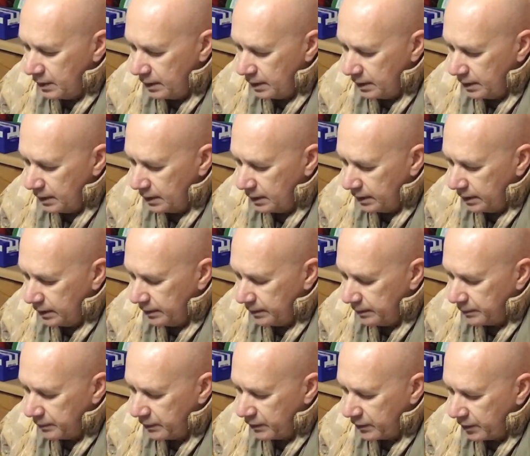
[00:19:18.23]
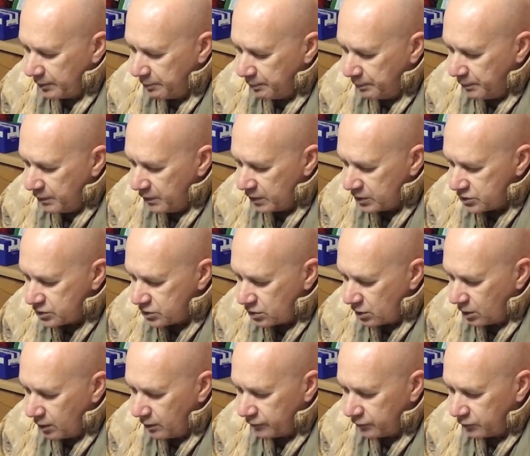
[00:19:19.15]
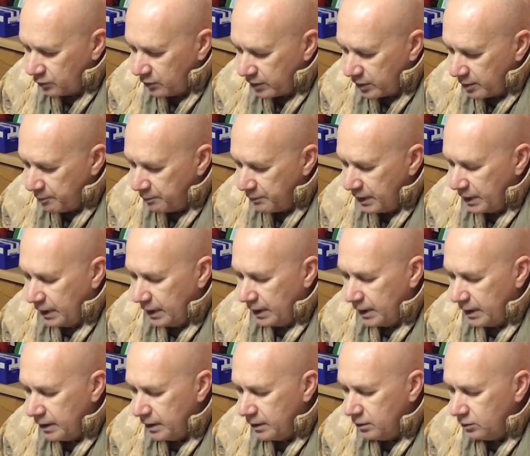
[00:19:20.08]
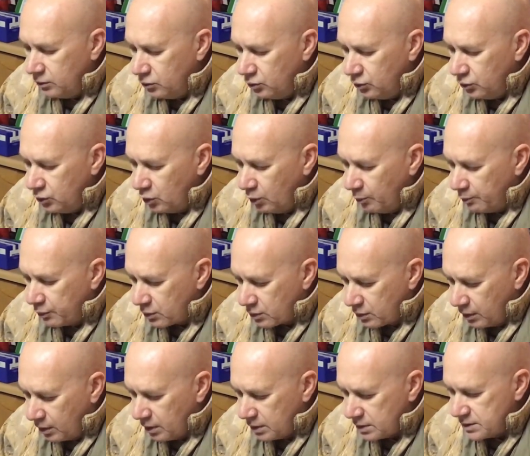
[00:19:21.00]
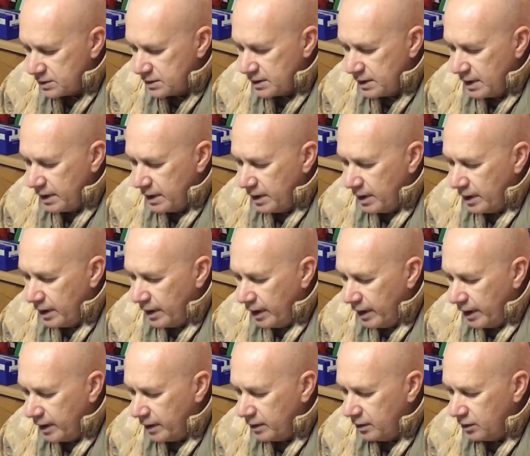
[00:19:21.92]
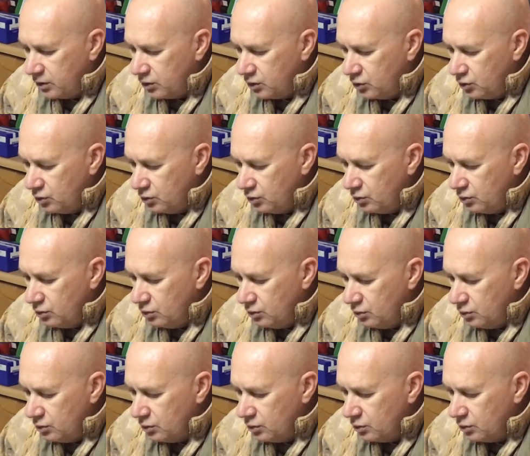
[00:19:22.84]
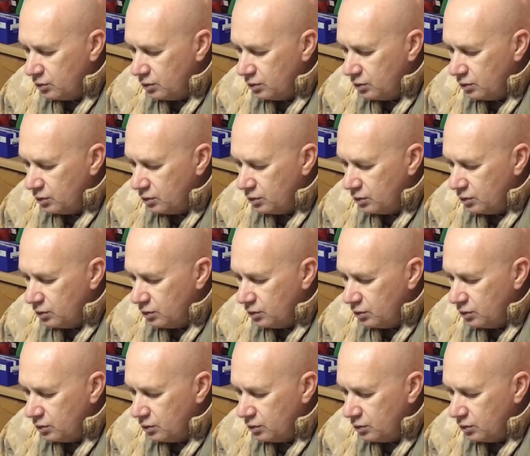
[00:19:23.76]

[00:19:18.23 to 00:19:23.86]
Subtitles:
the shaft with a pin into your brass, and you've